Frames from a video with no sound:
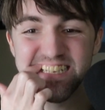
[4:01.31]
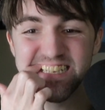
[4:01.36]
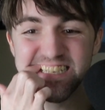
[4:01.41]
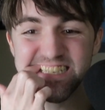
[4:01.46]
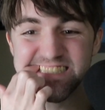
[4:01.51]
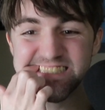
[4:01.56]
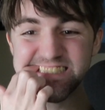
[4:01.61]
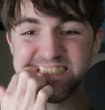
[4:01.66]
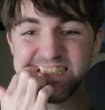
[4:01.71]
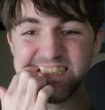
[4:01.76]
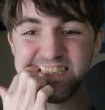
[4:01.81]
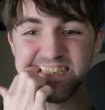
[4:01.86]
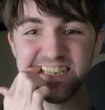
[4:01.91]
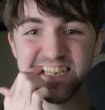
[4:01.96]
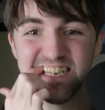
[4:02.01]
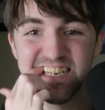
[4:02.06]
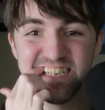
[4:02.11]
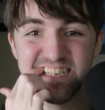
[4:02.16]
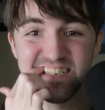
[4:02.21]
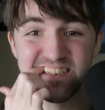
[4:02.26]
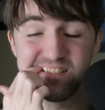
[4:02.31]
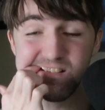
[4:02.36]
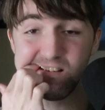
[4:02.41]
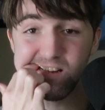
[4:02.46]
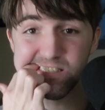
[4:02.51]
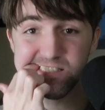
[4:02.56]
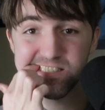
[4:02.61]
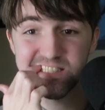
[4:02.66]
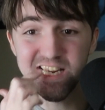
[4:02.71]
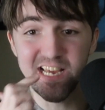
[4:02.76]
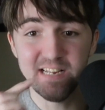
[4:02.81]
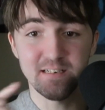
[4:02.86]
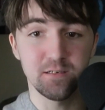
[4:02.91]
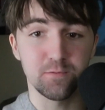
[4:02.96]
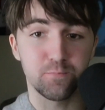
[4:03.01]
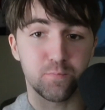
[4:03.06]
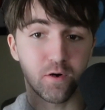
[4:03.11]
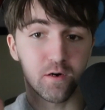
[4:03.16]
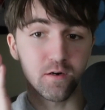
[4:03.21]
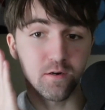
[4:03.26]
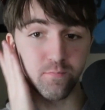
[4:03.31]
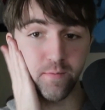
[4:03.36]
is the non-stagnant part of my